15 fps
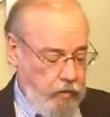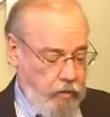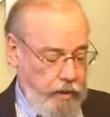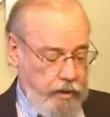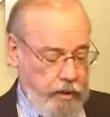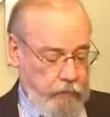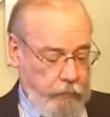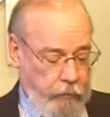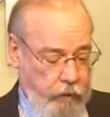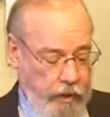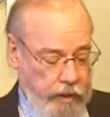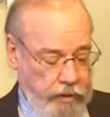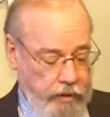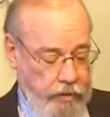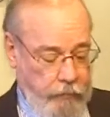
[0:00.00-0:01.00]
We can
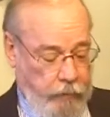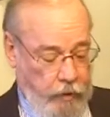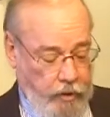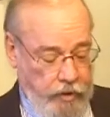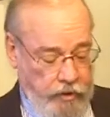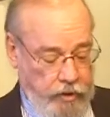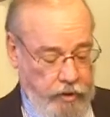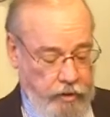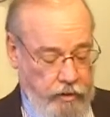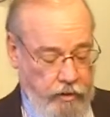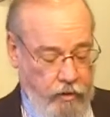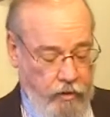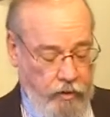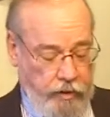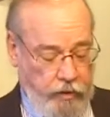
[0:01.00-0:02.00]
praise a
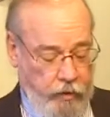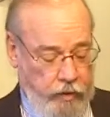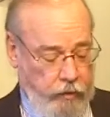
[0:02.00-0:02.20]
person only